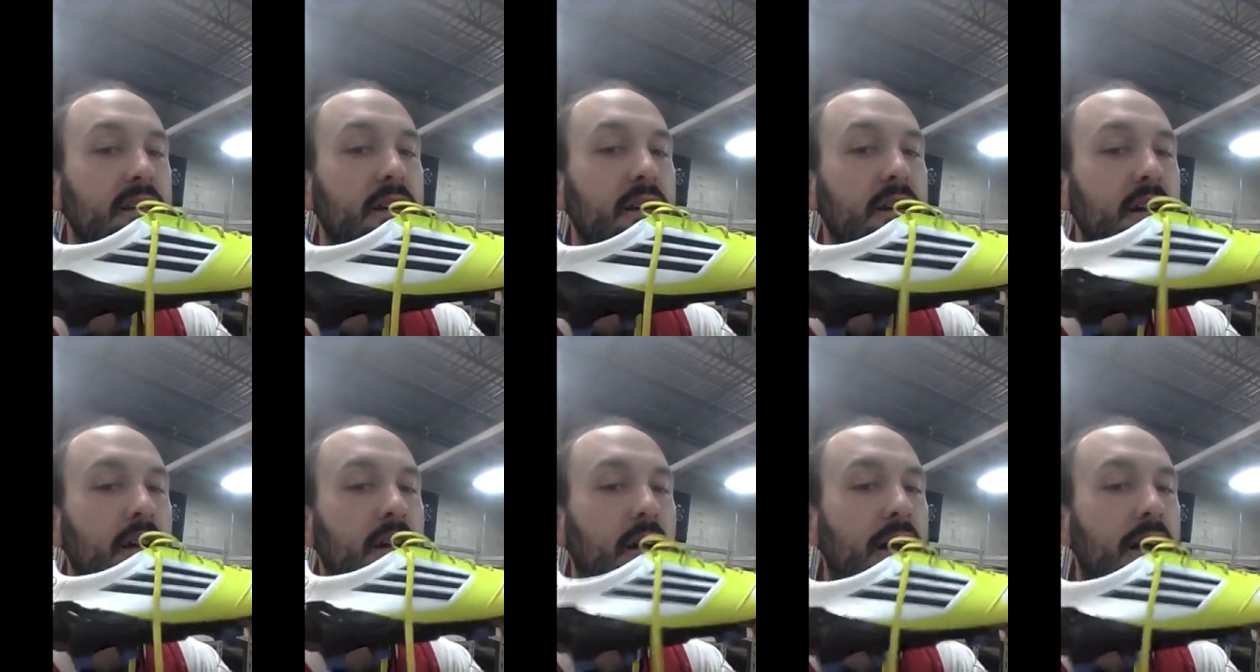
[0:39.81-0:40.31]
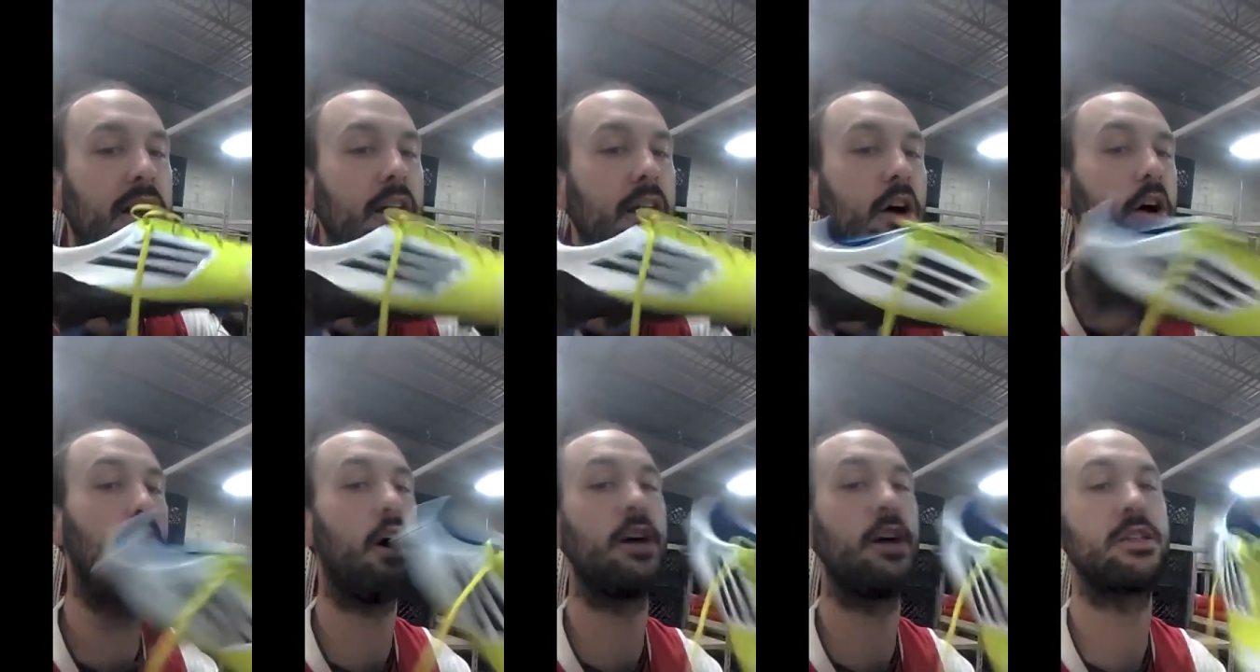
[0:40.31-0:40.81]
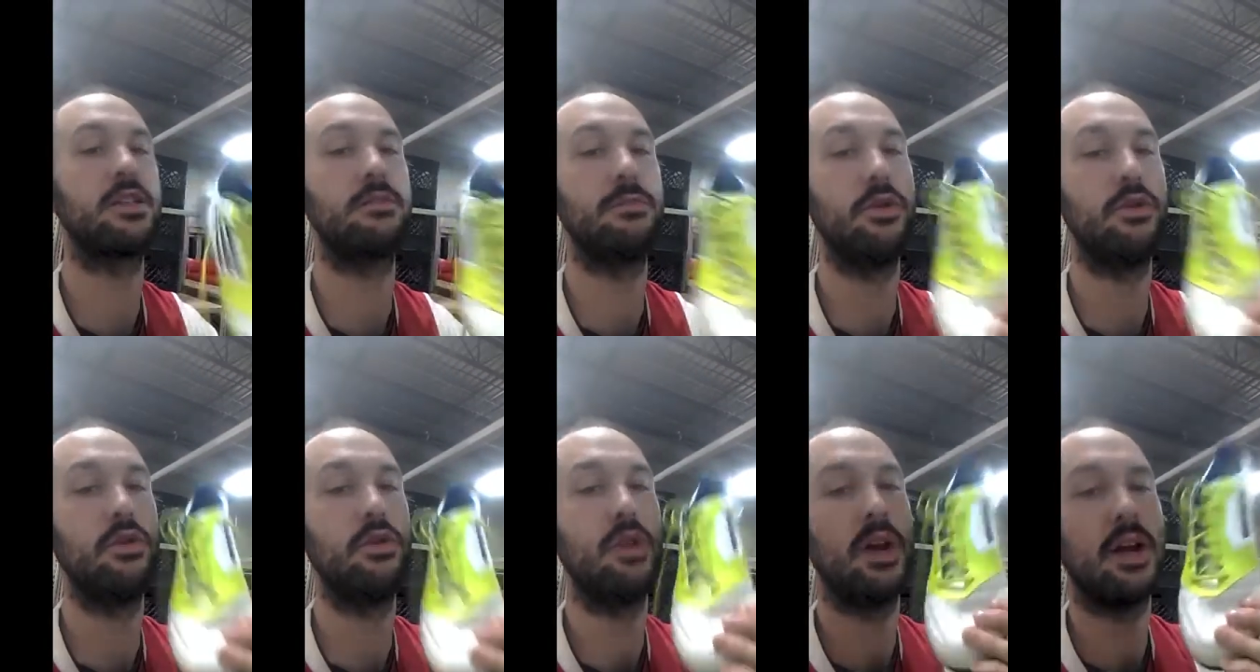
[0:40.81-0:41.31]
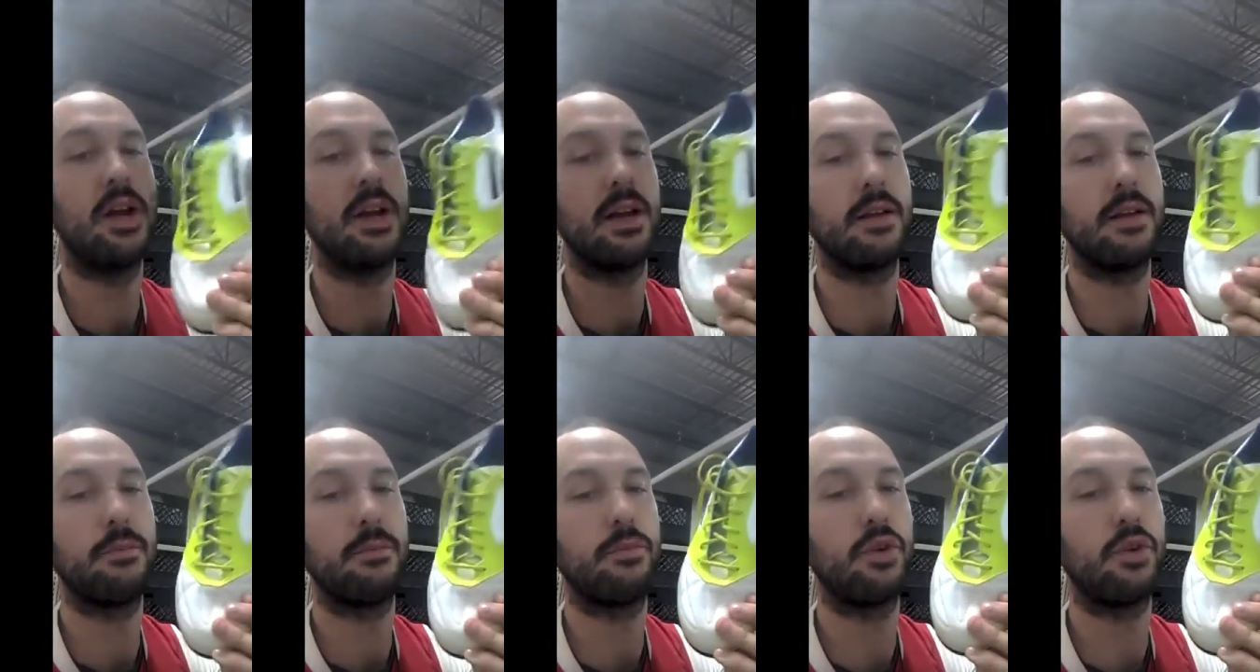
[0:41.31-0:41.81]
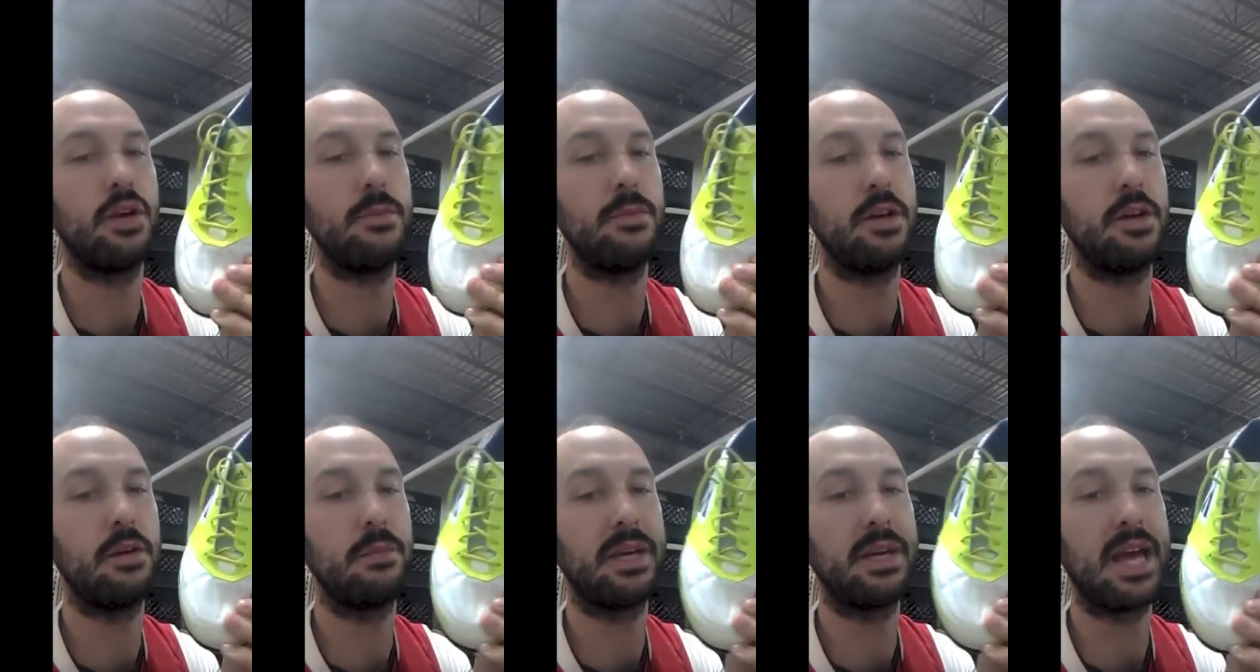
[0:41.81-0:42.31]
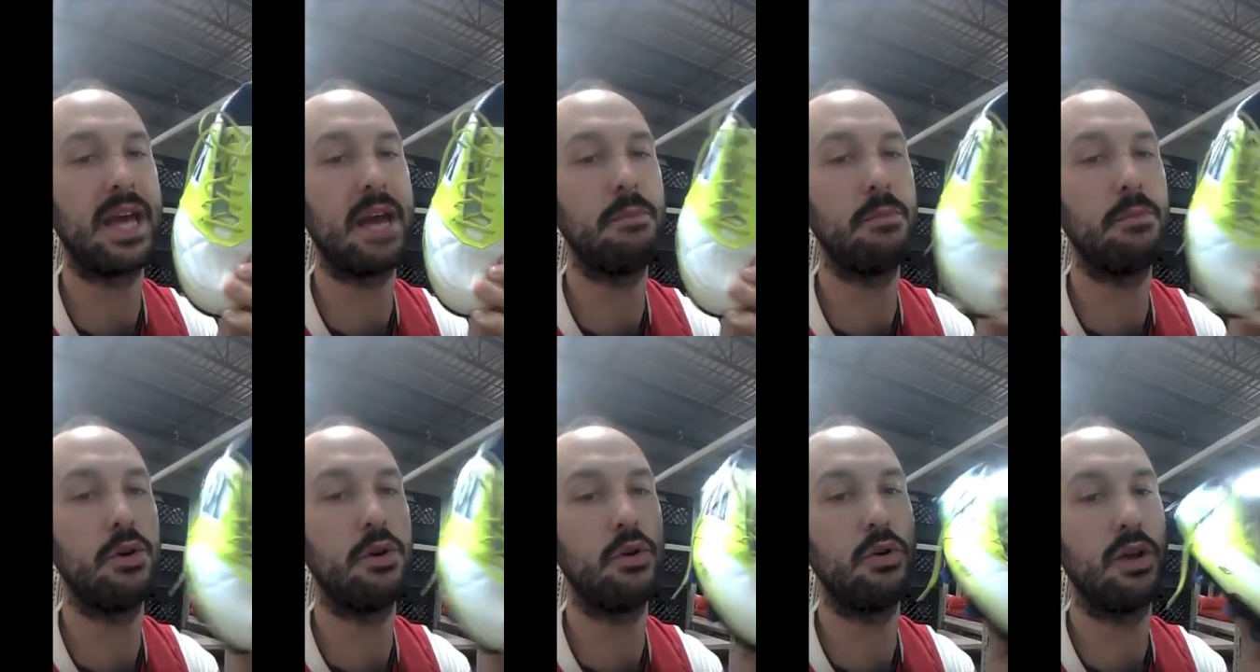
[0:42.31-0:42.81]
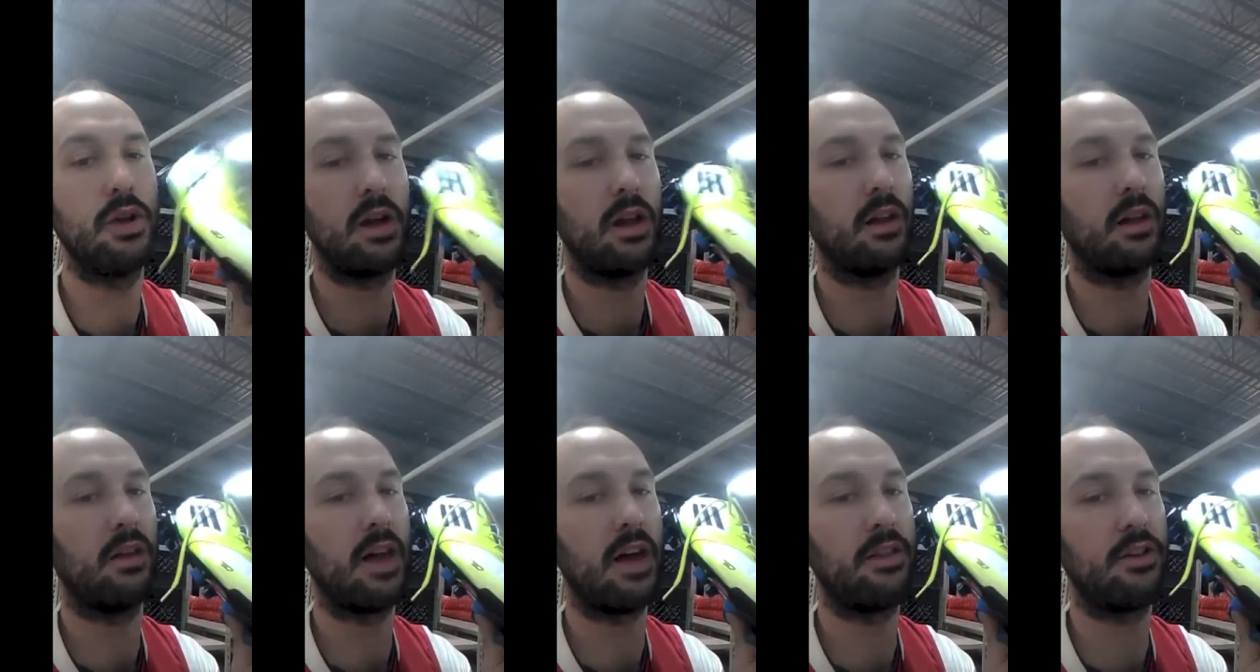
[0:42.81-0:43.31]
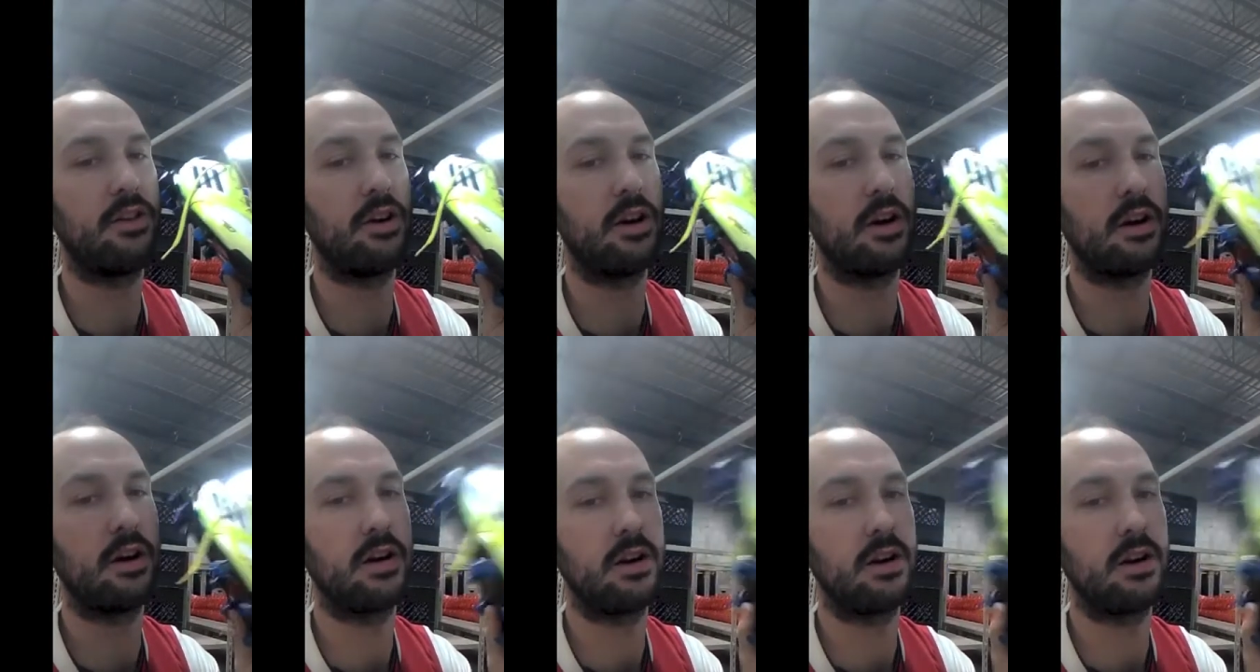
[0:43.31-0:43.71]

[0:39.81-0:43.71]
All right. Awesome boot. Premium game boot. Leather.